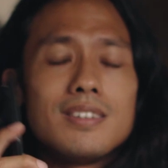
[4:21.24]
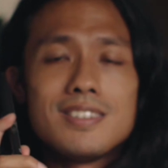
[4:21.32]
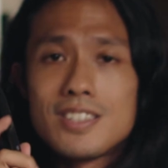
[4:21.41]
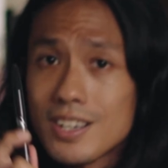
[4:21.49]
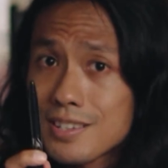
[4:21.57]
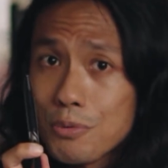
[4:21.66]

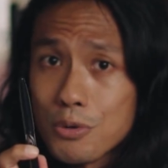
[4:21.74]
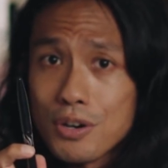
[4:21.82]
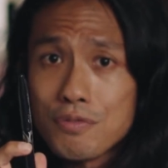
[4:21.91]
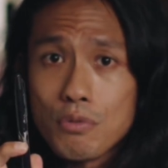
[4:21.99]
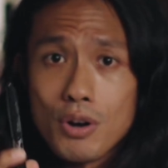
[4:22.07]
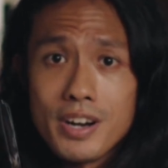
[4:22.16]
Just a
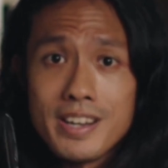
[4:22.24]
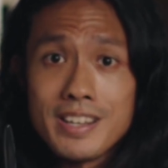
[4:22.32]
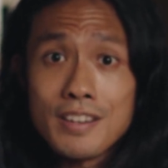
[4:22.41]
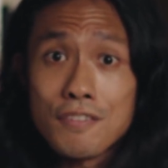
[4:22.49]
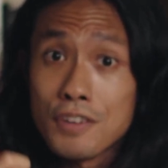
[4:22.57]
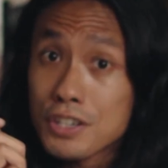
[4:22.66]
word of
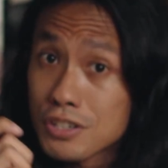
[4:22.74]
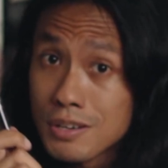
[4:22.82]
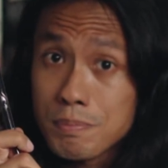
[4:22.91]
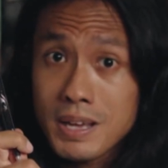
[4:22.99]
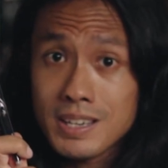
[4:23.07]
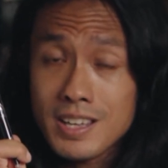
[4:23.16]
warning,
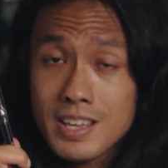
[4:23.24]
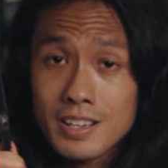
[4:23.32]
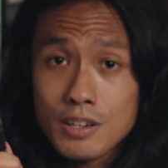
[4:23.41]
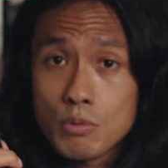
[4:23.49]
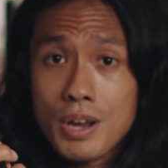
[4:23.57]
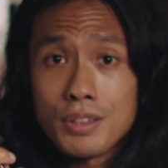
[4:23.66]
Frixion pen
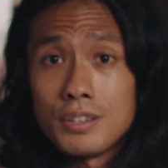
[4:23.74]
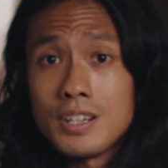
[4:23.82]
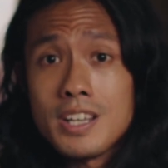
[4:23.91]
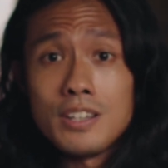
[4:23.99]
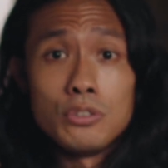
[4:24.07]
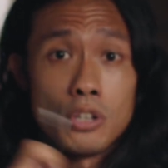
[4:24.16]
ink, whether
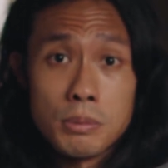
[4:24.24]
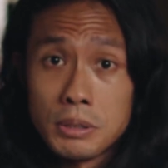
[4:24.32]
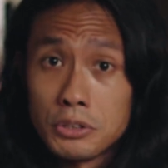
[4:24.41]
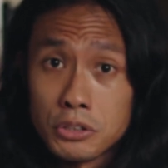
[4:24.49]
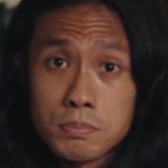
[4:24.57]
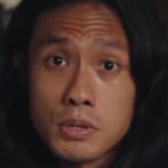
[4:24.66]
in
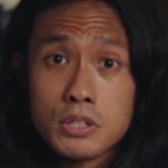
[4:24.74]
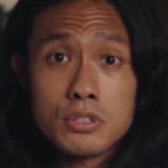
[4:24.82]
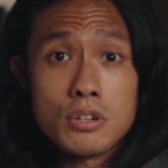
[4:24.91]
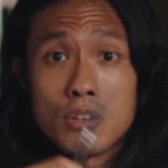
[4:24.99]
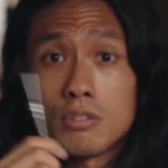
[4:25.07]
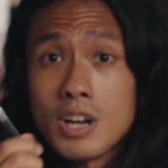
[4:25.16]
normal
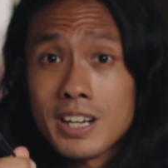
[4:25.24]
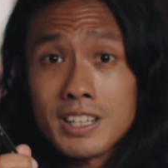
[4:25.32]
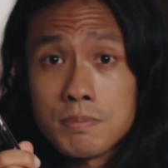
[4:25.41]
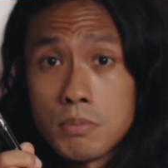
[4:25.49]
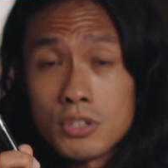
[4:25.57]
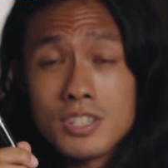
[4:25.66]
notebooks or
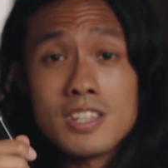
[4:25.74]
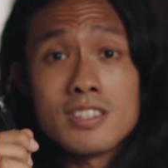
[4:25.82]
Rocketbooks,